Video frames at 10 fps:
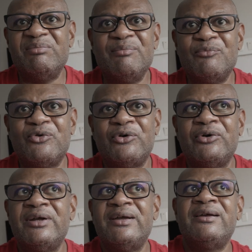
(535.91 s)
bit
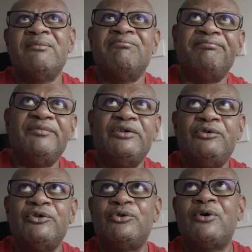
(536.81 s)
more,
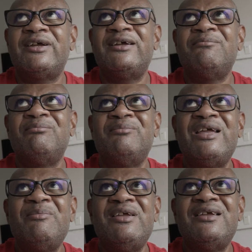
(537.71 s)
you're talking
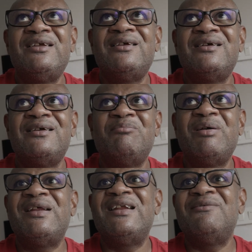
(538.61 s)
maybe
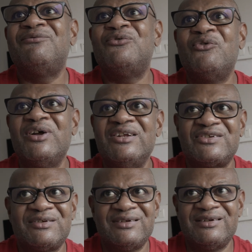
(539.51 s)
not even
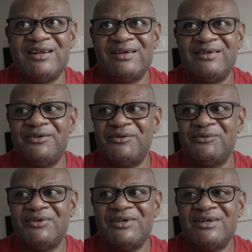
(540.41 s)
4-inch. They'll, you
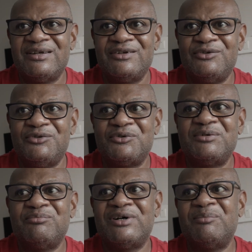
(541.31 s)
know, you
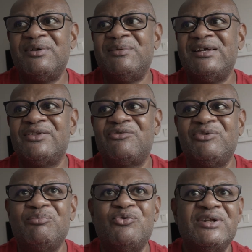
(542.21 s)
can probably be at
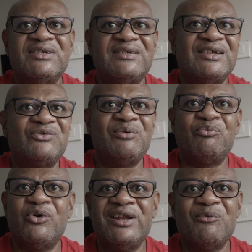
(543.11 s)
3.6,
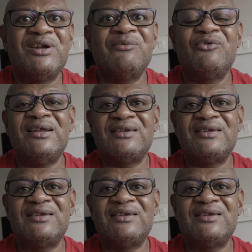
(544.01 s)
3.8, whatever it